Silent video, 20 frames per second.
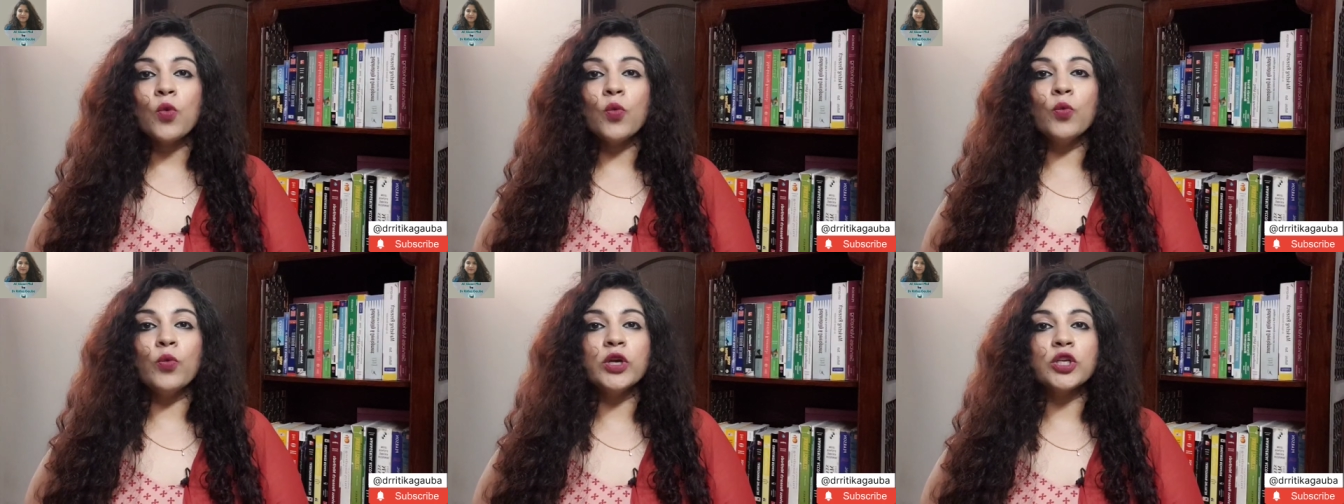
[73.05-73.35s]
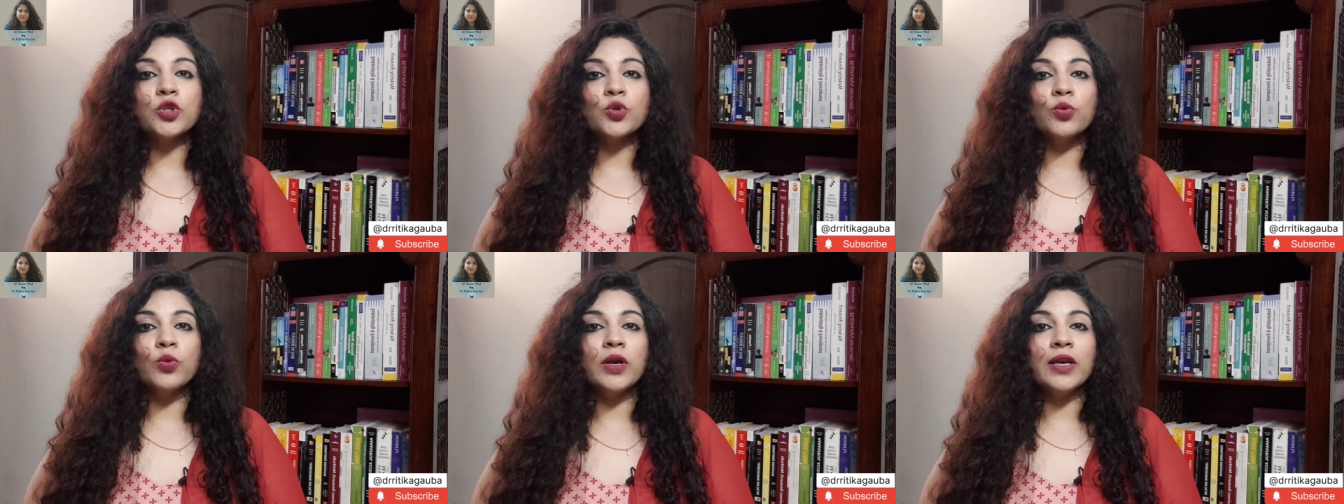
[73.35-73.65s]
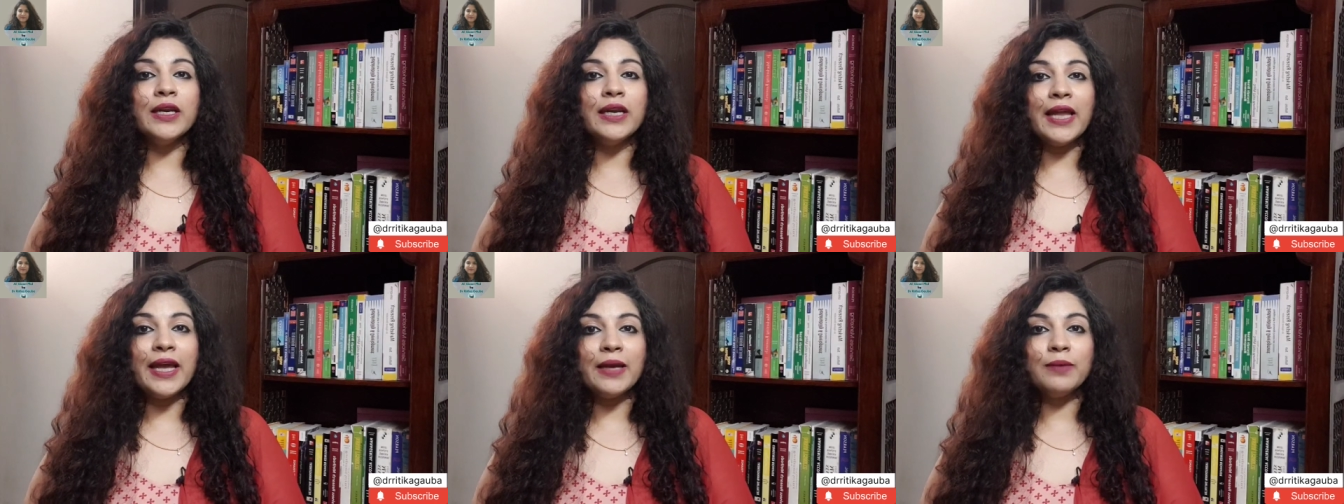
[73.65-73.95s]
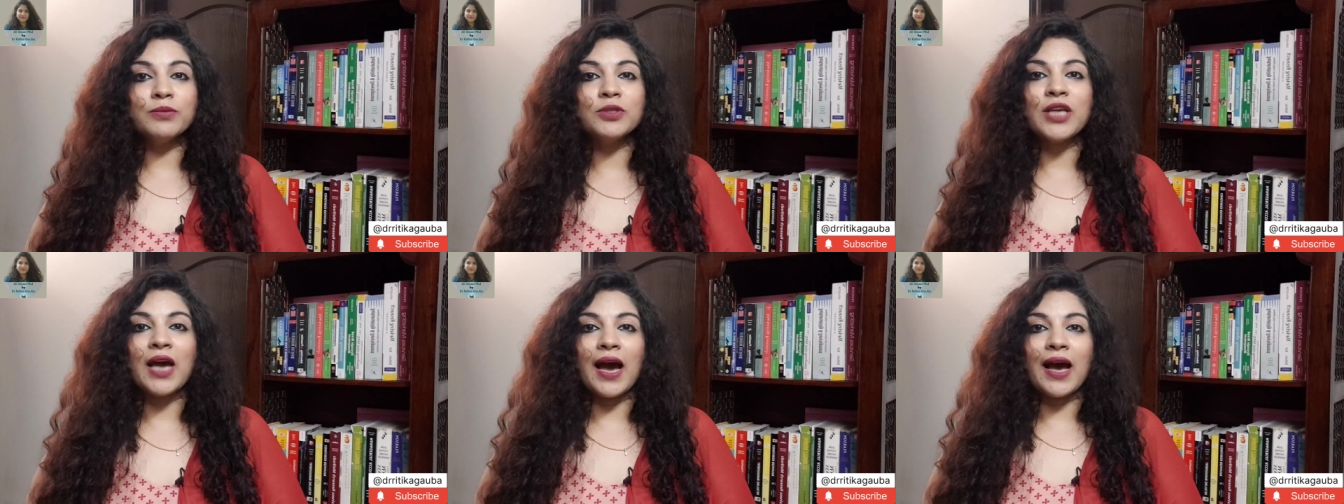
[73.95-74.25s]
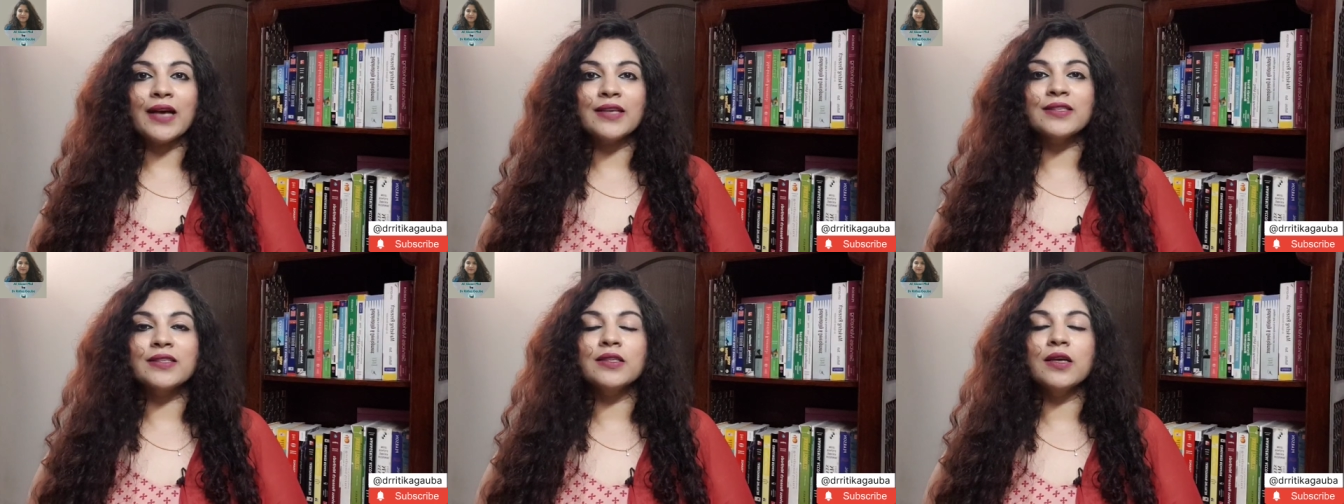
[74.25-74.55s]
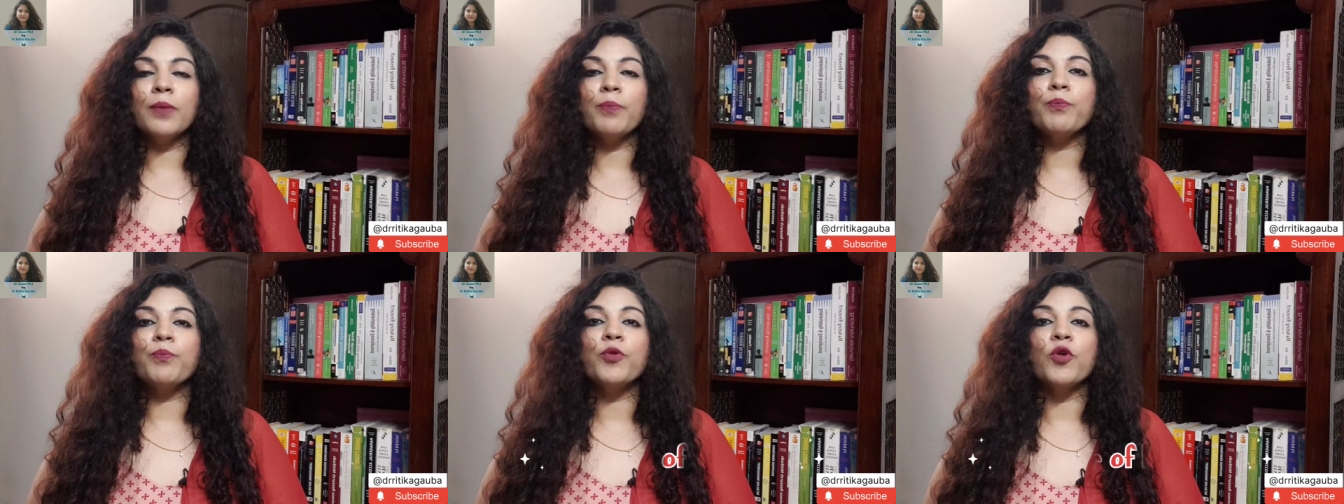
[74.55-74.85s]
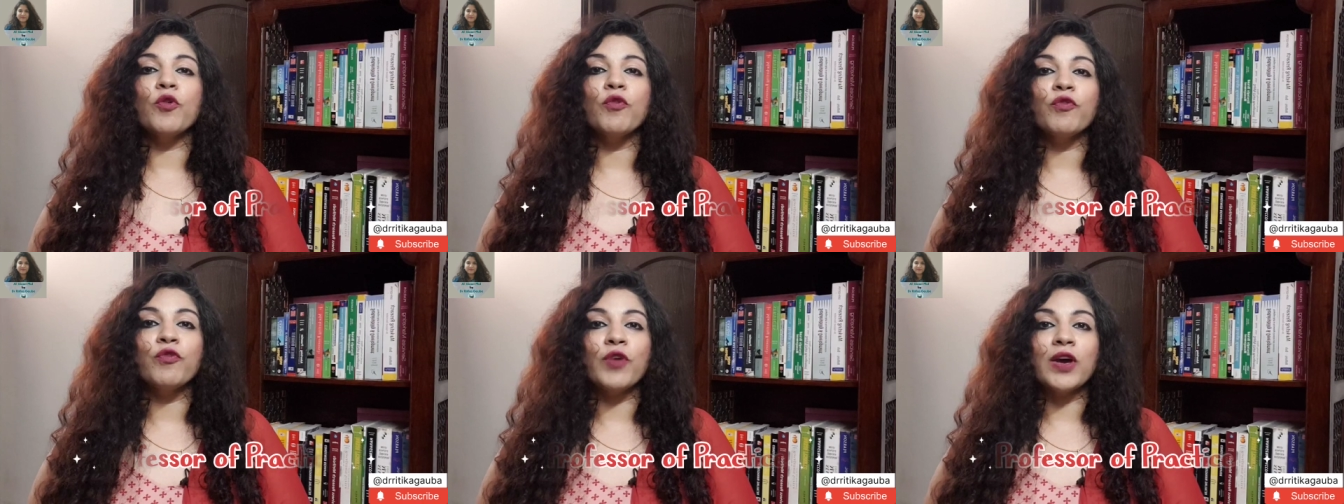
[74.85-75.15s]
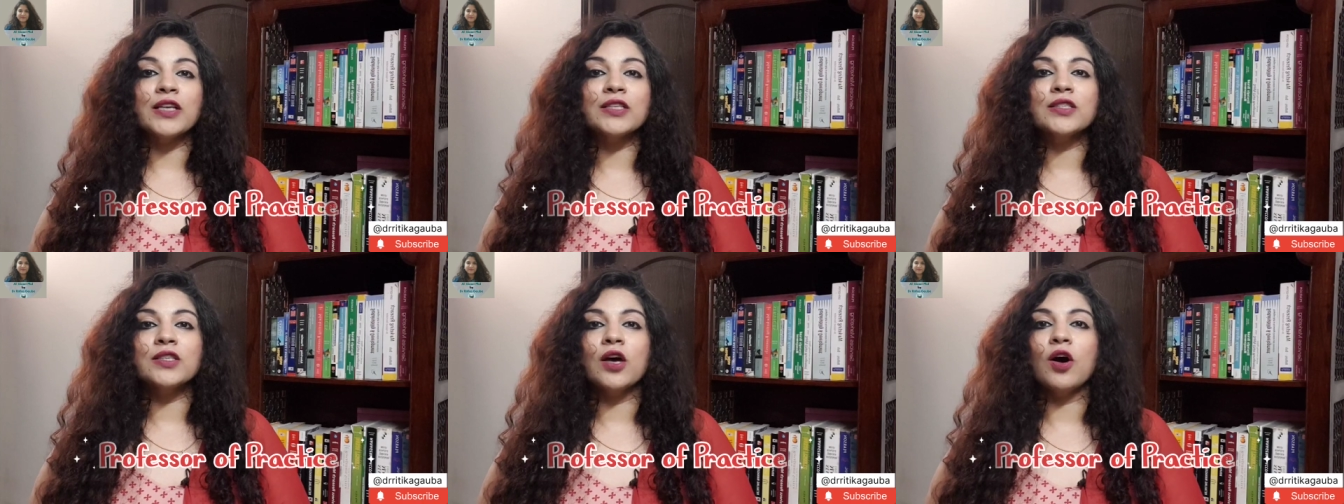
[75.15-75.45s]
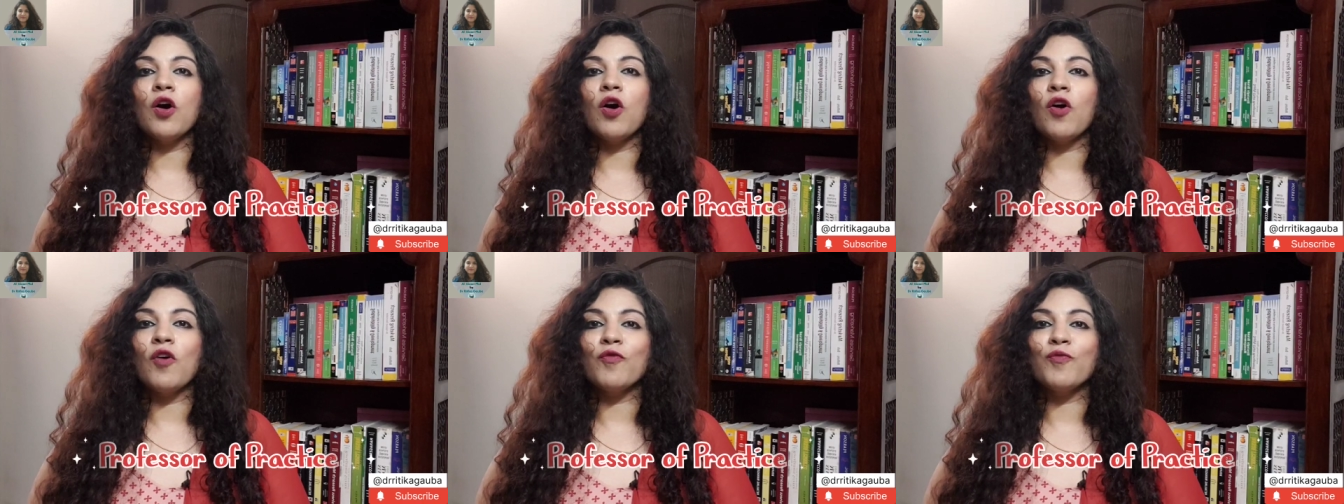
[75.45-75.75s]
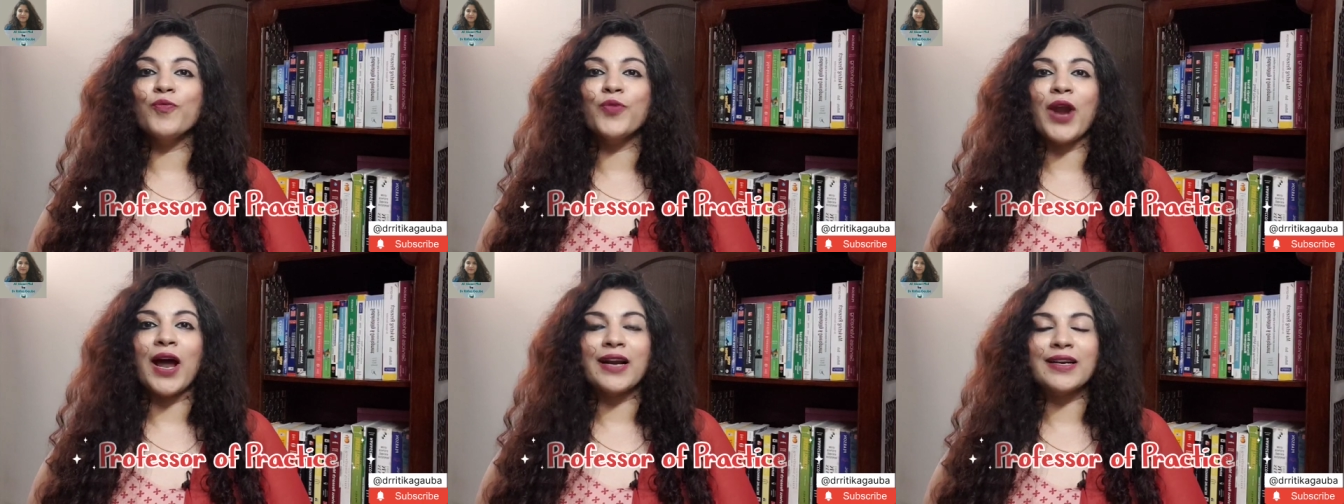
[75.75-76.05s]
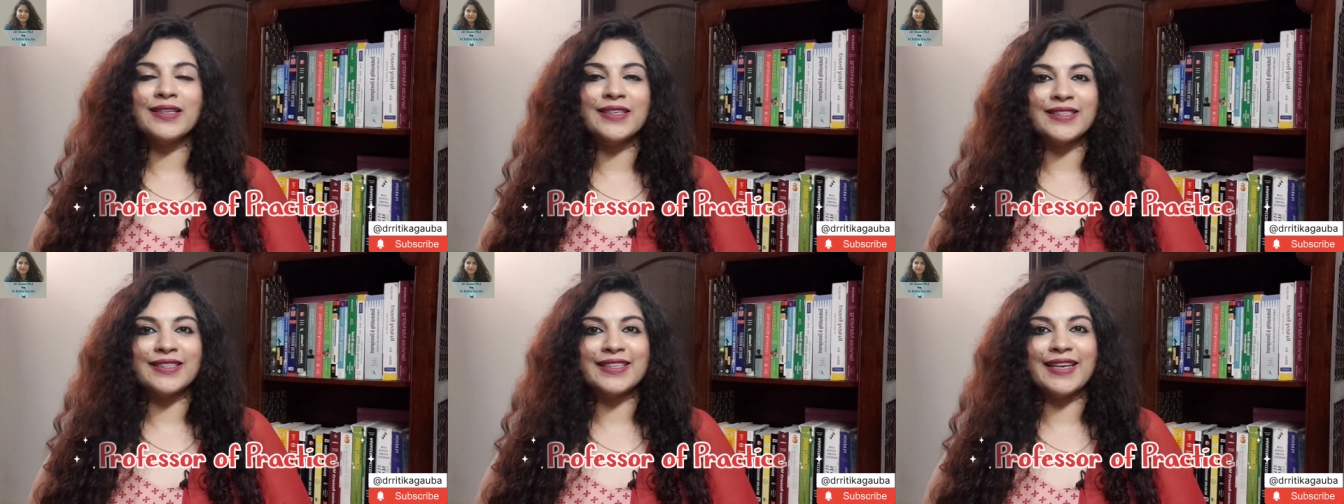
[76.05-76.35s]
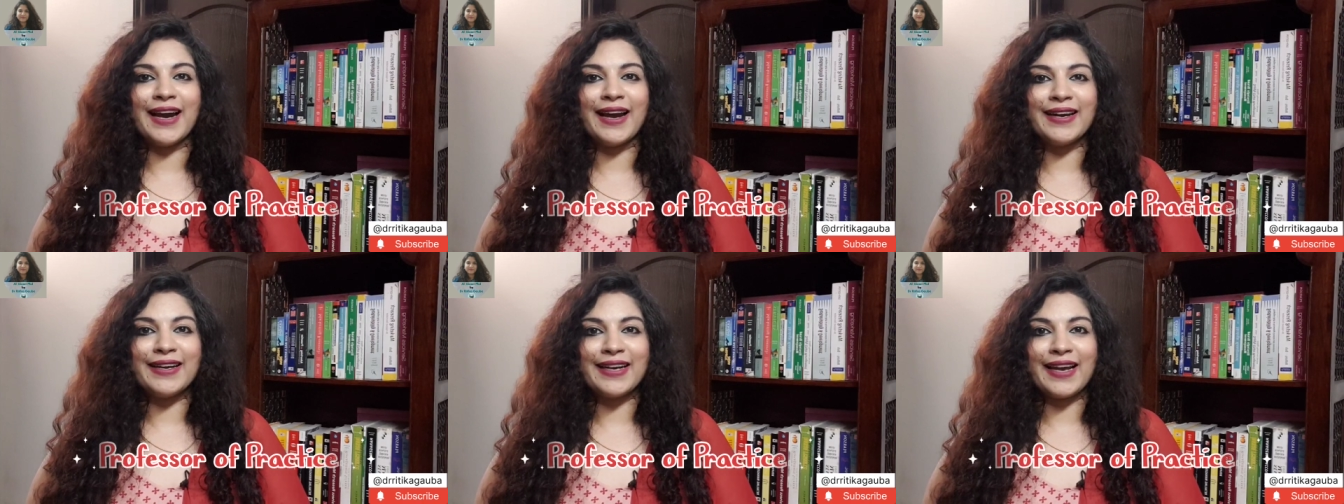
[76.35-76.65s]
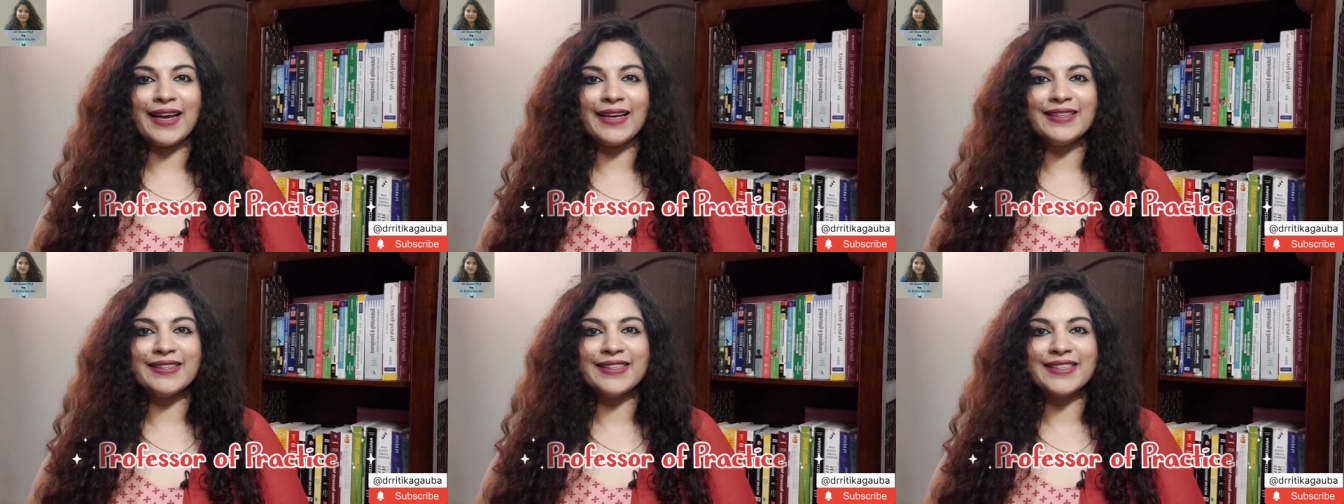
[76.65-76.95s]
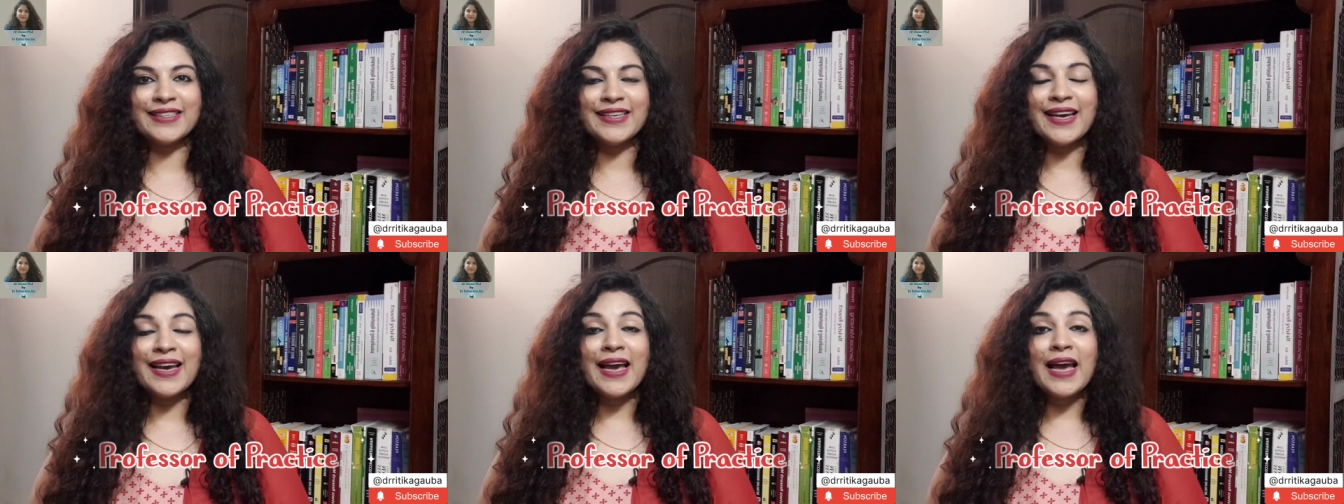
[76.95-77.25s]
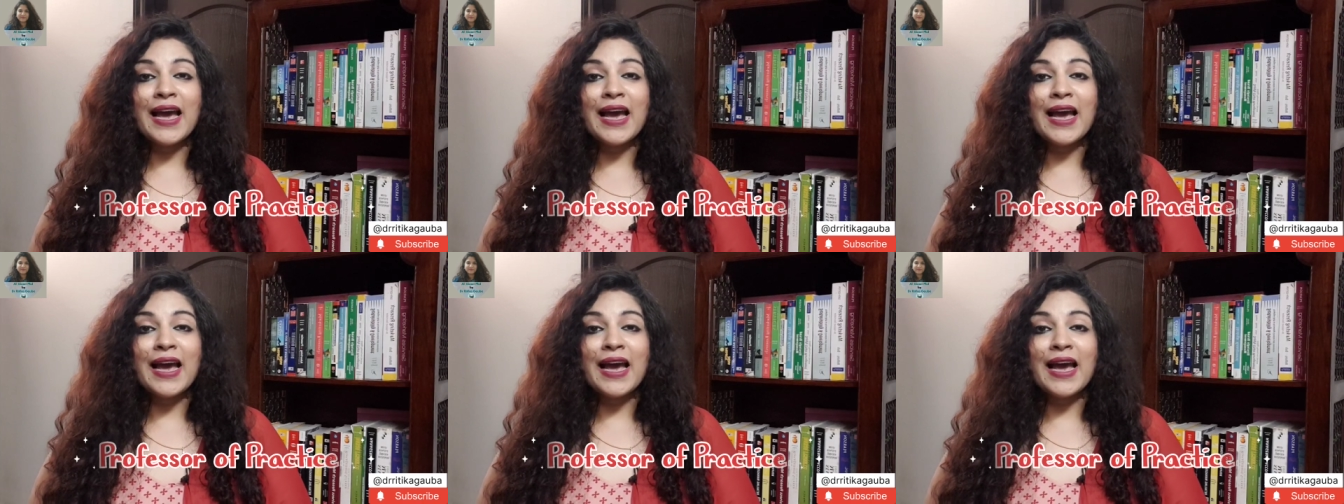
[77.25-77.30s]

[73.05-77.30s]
which were named as the Professor of Practice Guidelines.